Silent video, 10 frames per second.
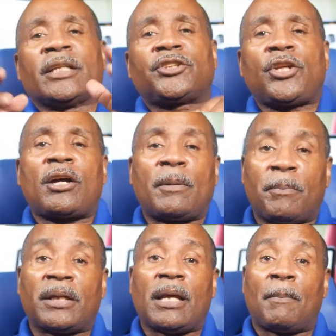let's talk a
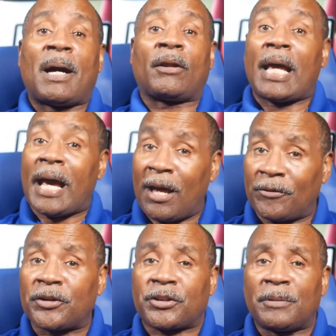bit about how
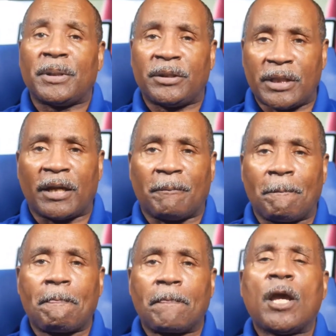this can be done.
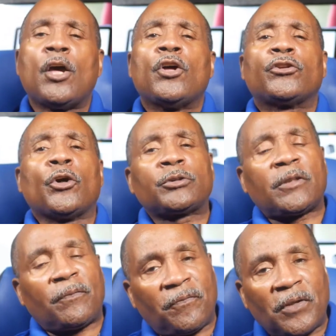Those
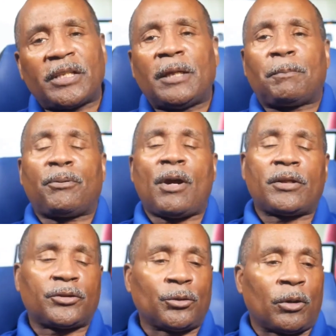affiliate
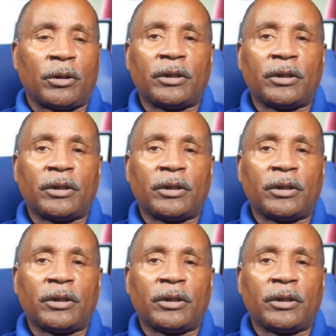products or